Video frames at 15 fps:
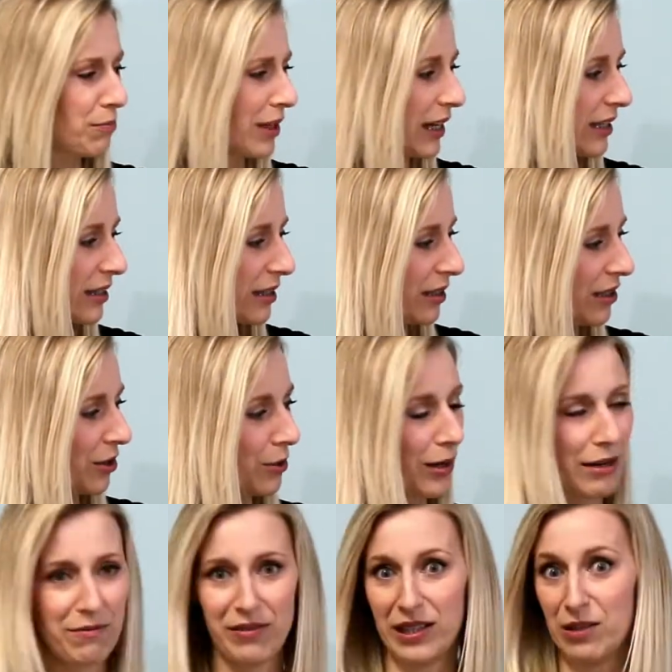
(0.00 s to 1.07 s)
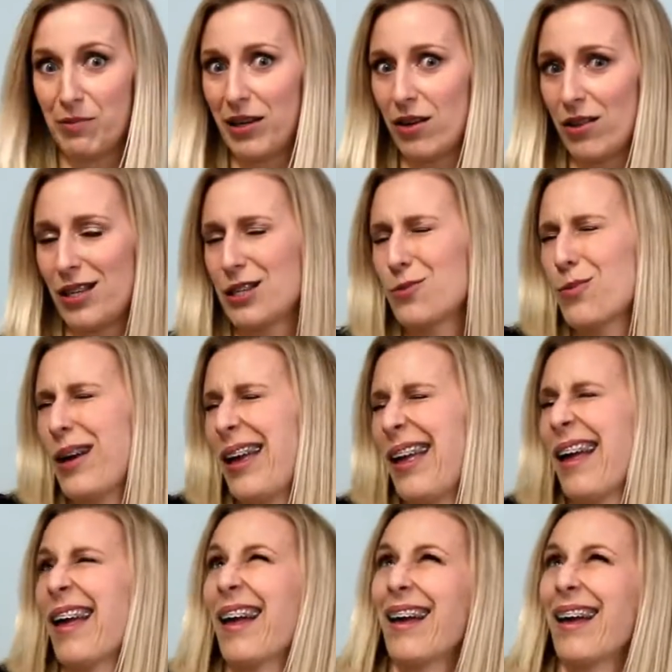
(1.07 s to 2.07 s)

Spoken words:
Plus, you know, it fits better this way.